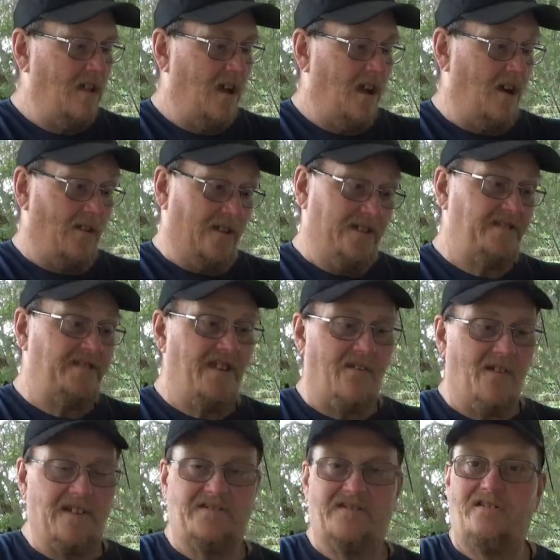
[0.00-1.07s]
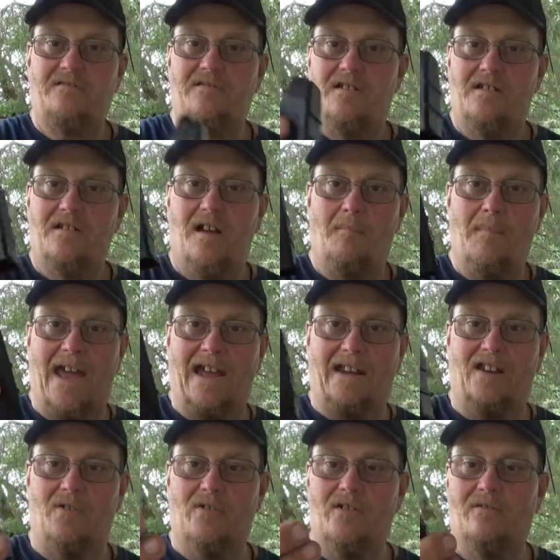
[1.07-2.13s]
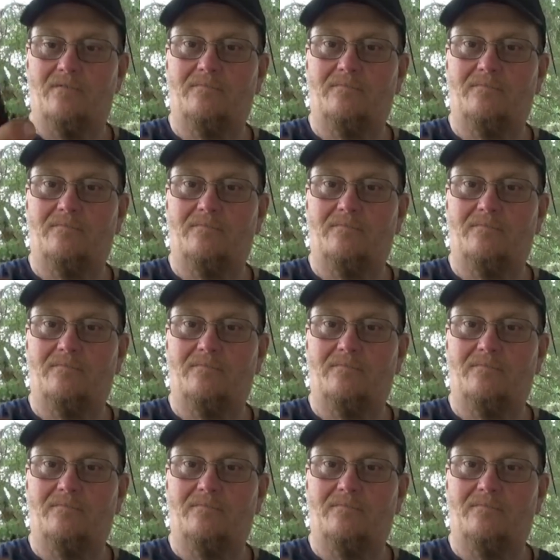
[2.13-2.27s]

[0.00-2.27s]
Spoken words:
Oh, that's interesting. A mag loader.